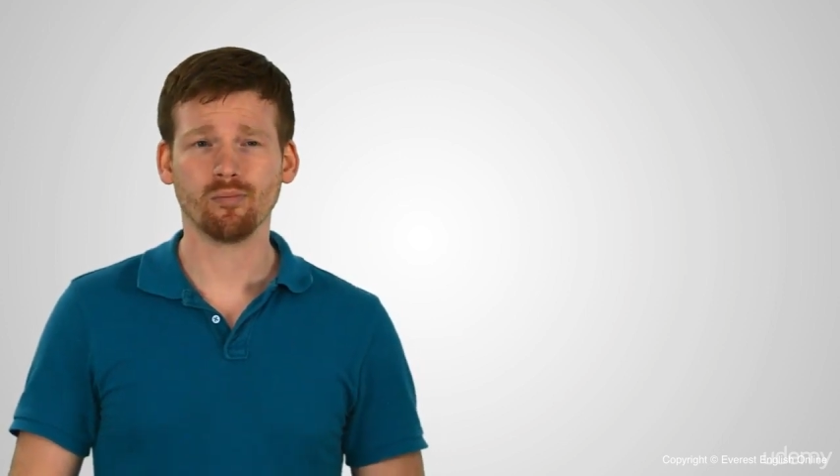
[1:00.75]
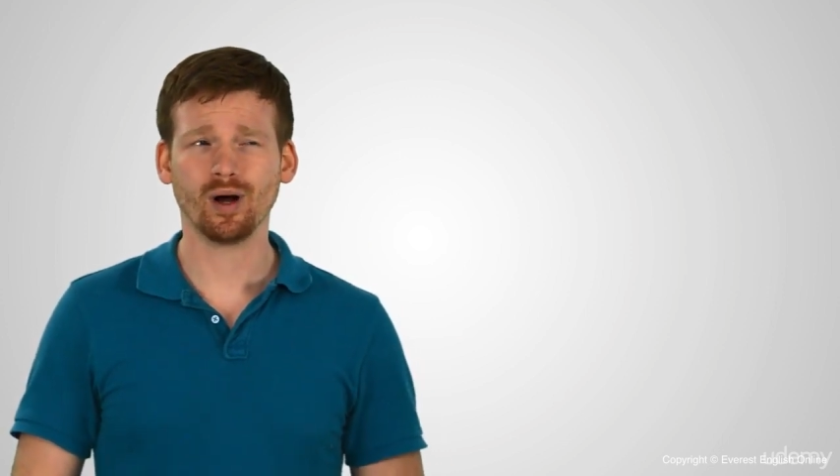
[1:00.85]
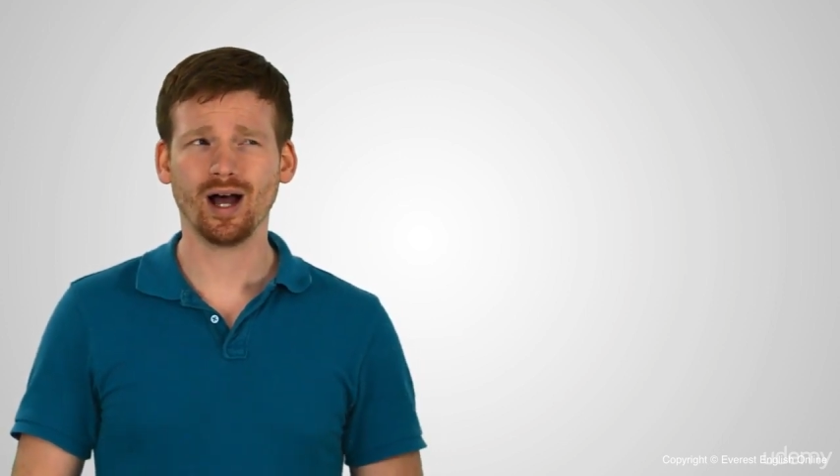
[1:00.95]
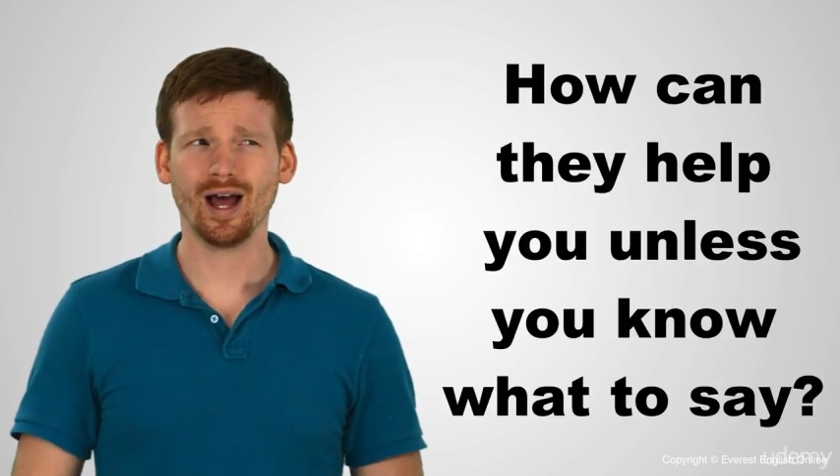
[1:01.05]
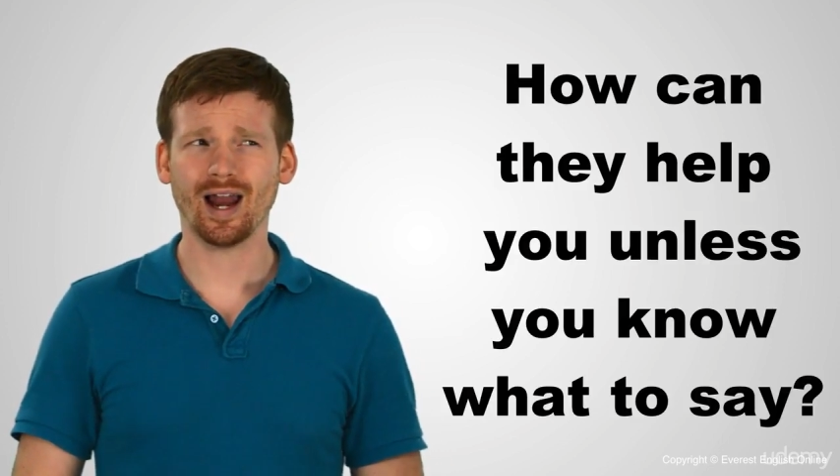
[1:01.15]

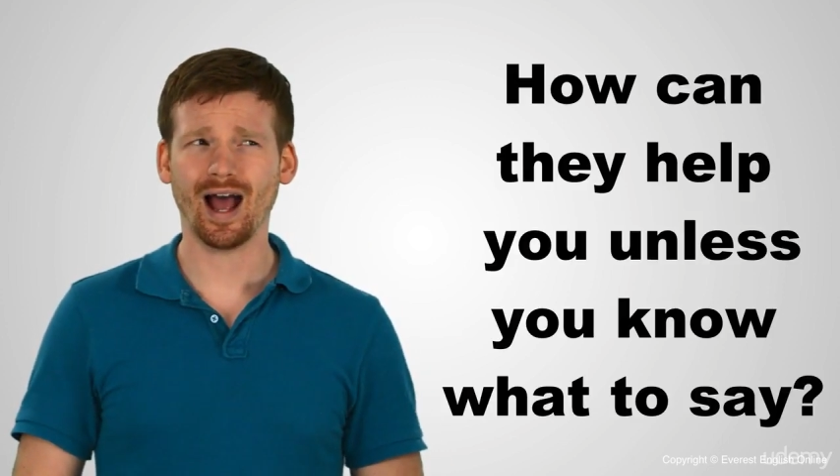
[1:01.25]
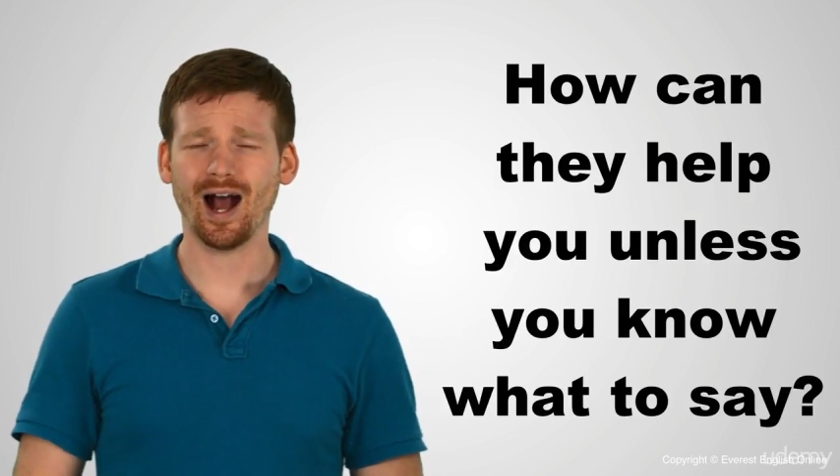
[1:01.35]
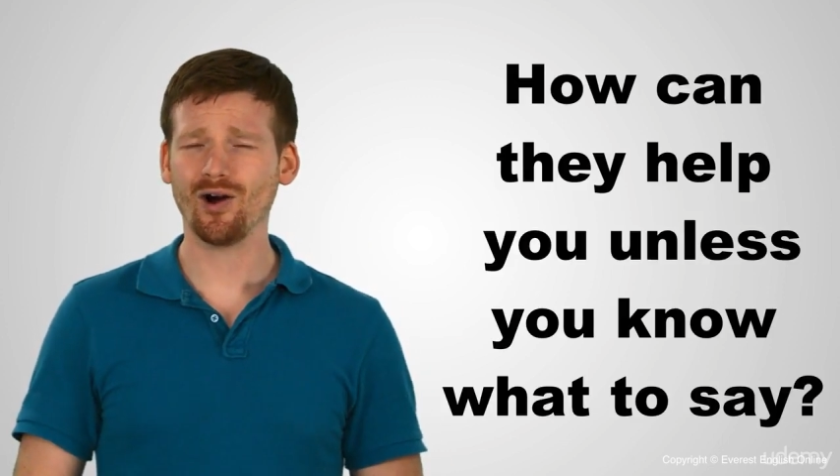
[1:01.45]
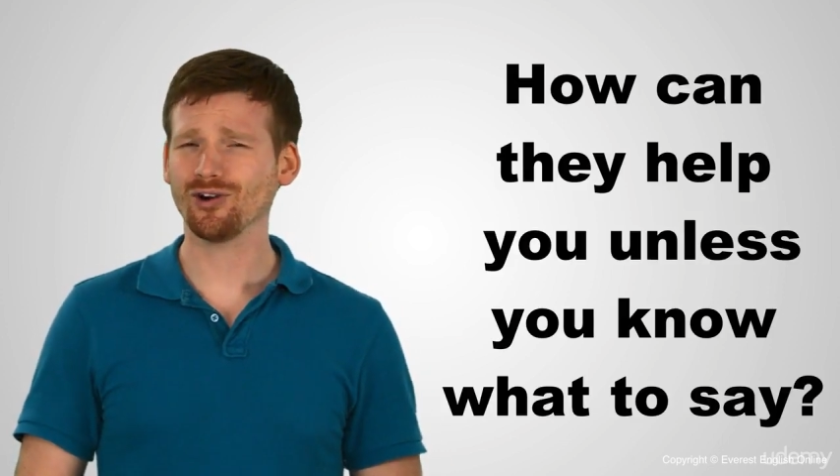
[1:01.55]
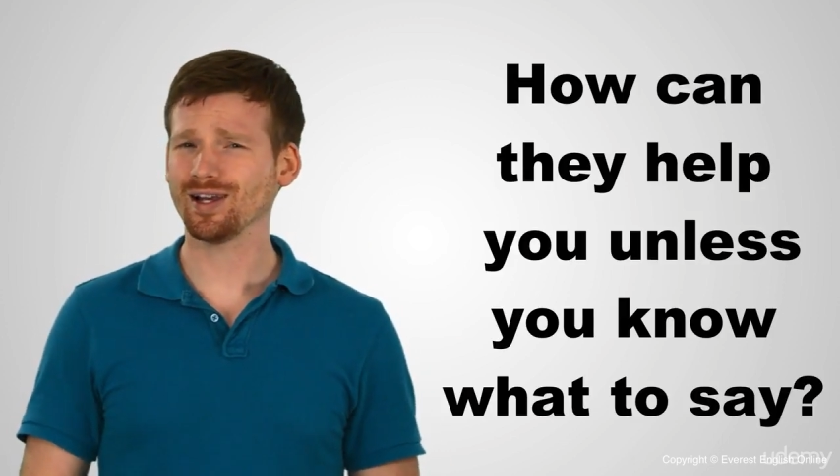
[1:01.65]
But
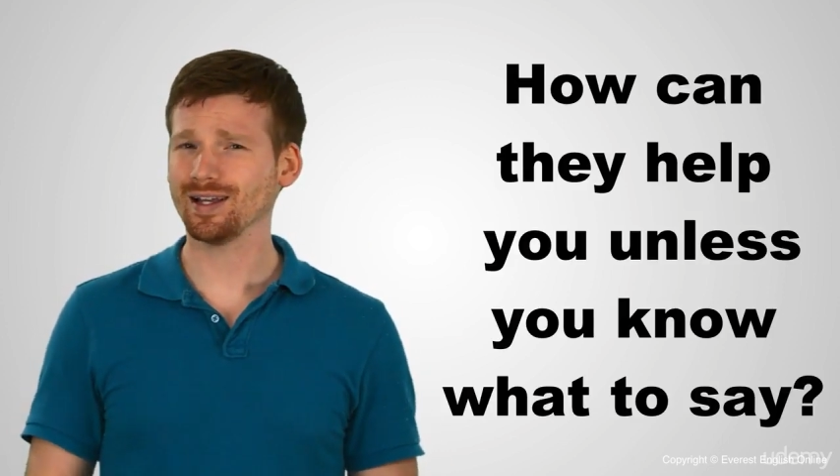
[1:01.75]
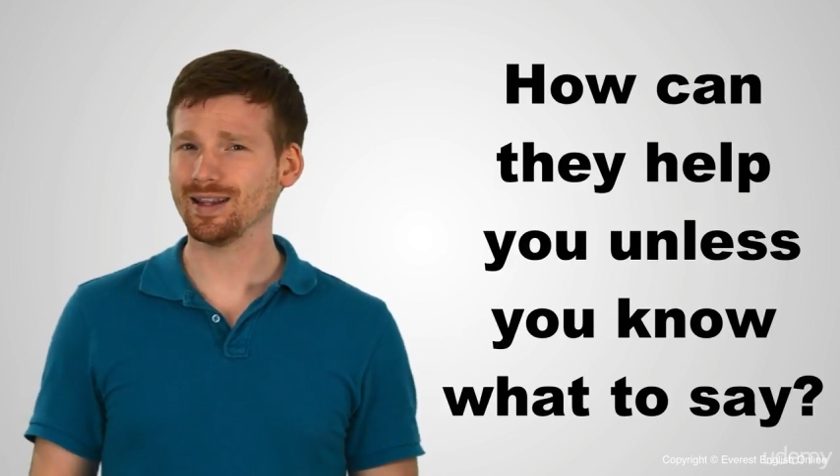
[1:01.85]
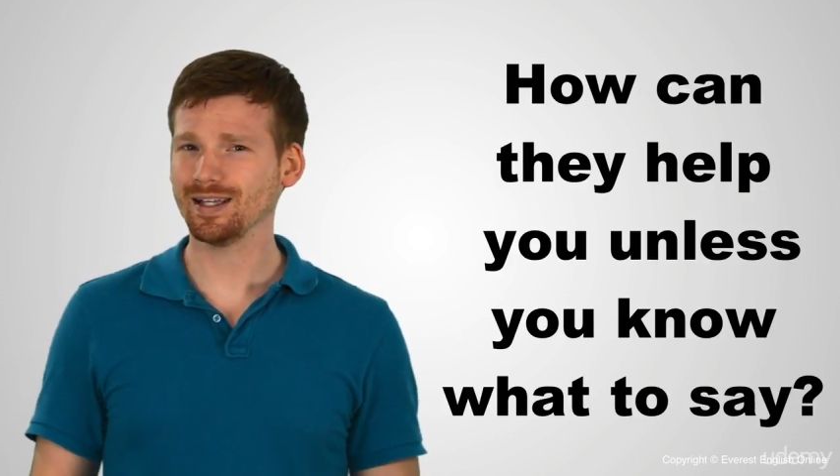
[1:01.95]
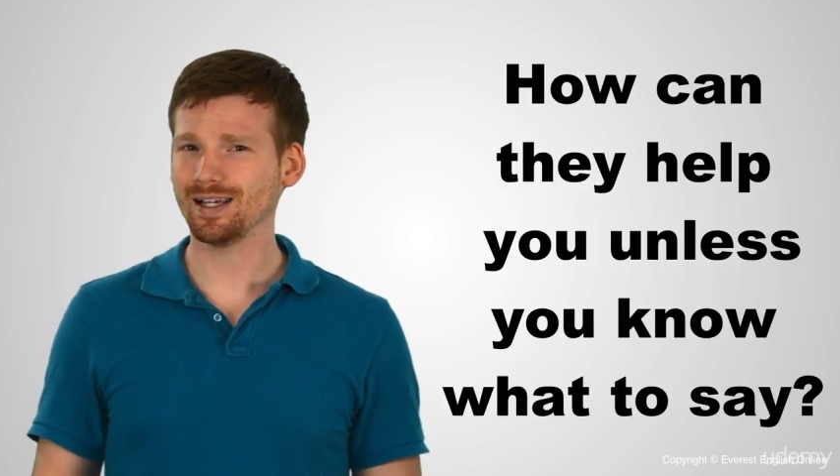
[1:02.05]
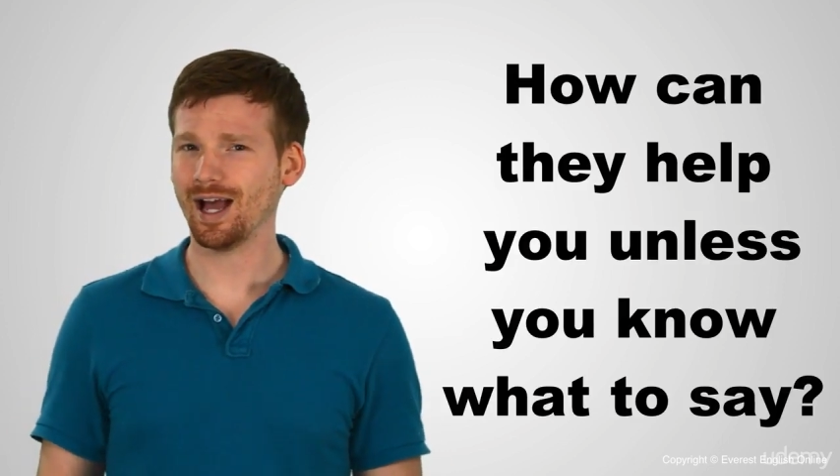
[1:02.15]
how can they